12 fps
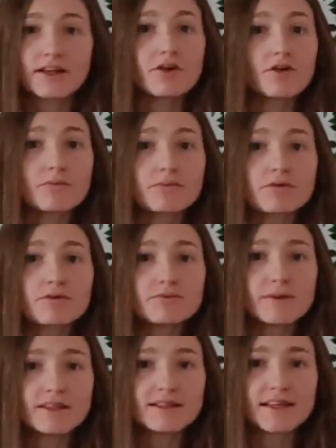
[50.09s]
and your
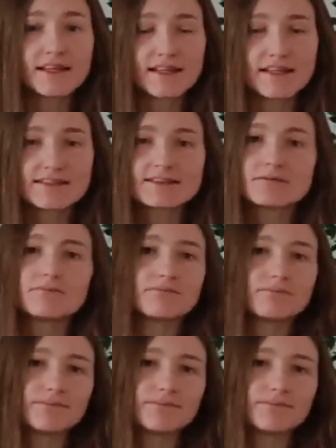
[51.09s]
improvement is